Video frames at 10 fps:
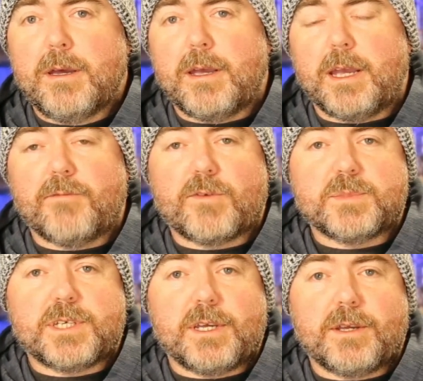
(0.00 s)
and from
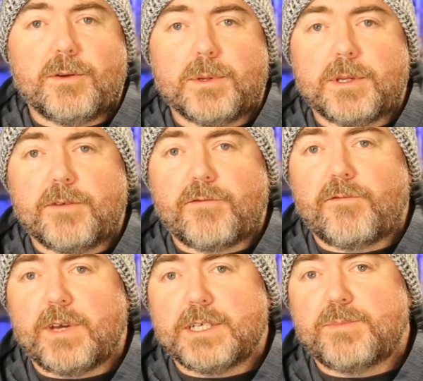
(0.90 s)
seeing you in the
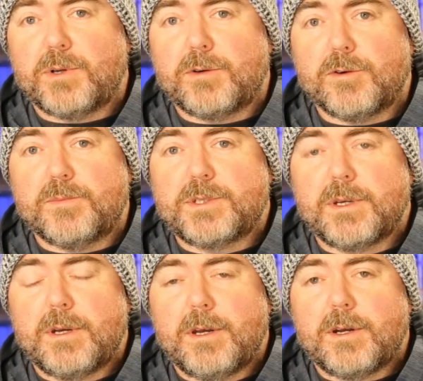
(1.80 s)
different Facebook groups,